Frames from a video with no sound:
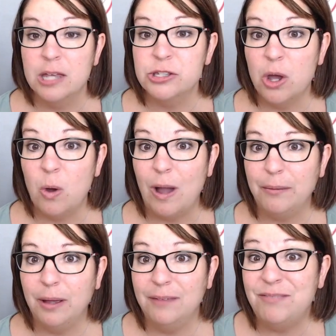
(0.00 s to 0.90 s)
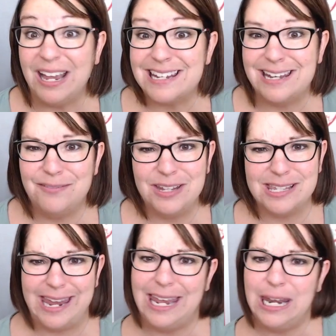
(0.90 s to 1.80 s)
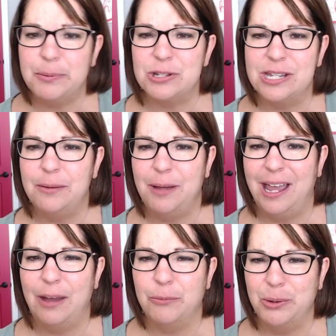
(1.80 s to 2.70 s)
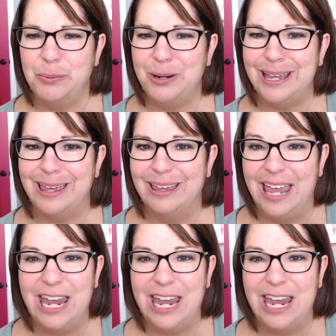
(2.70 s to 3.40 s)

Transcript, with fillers: So, I, in fact, if it's eighty percent of my rubric,